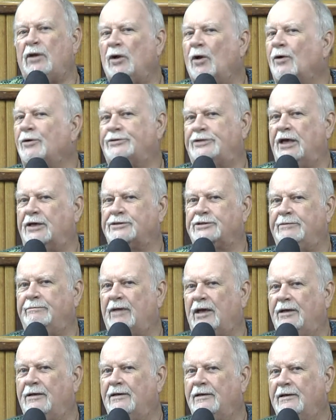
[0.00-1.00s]
We didn't
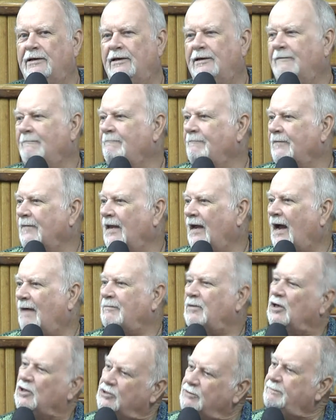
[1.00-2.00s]
have God dwelling in
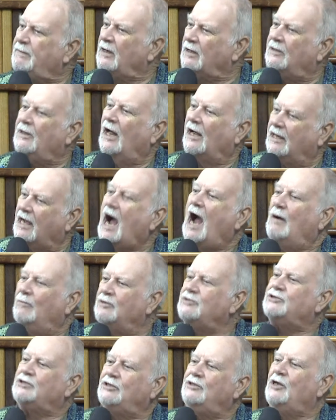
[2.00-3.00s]
us in the Old
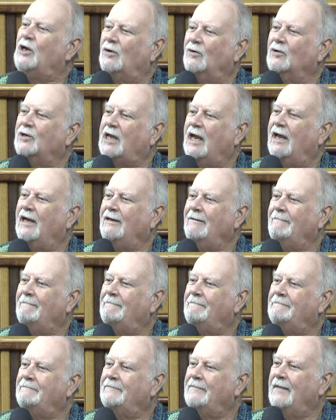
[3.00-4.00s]
Testament.
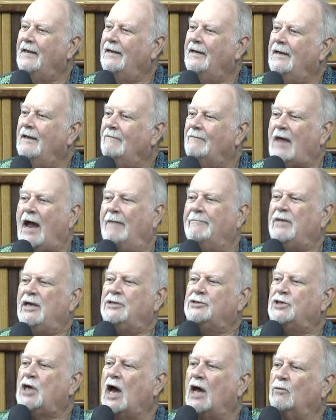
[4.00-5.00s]
I'm going to speak like
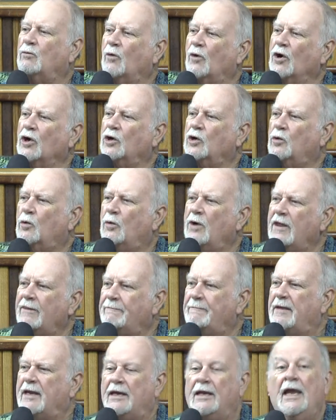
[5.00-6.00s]
I was in there,
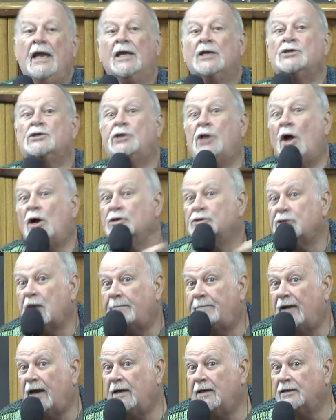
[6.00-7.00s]
okay?
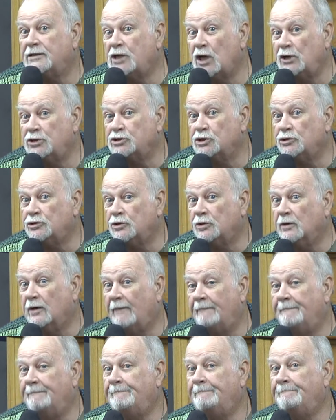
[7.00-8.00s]
That means God worked
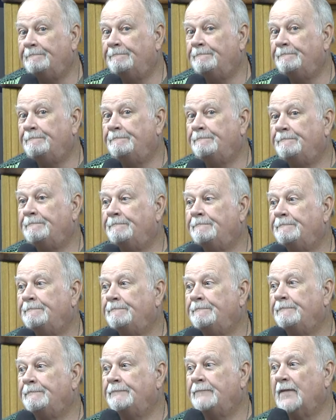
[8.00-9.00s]
with me as
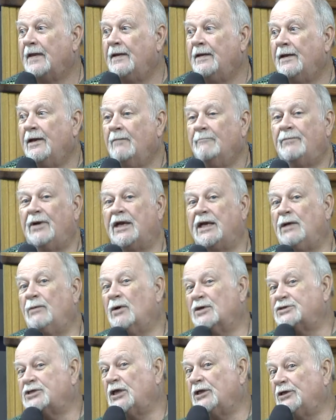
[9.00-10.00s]
long as I paid attention
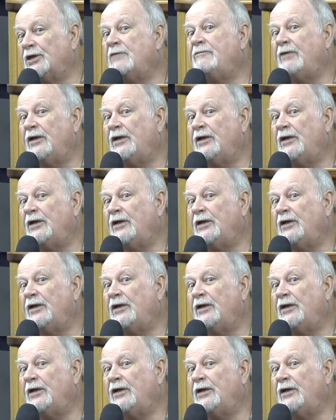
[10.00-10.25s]
to Him.